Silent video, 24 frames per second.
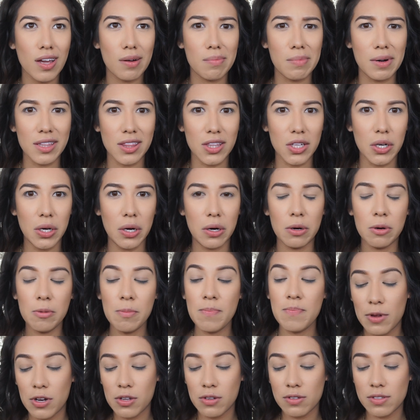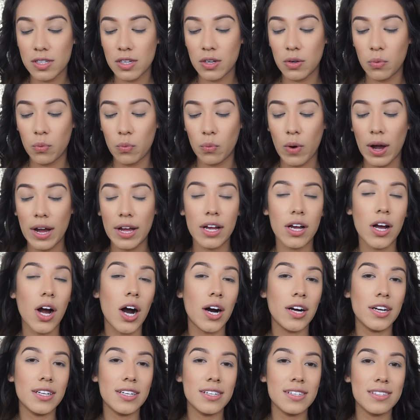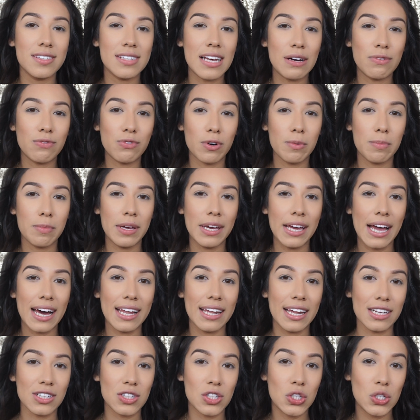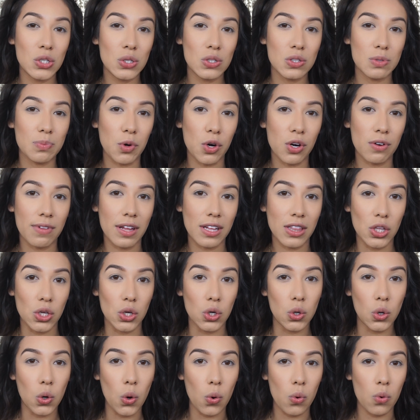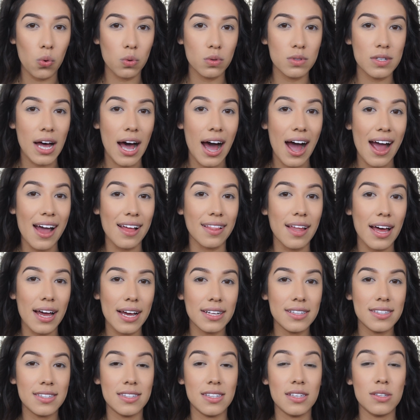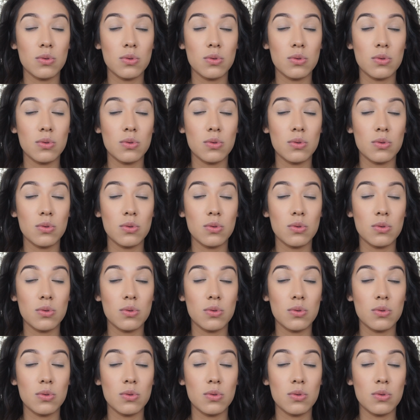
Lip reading: a month ago. I've been using White Goddess, and for me, I like to use more of like the gold highlights.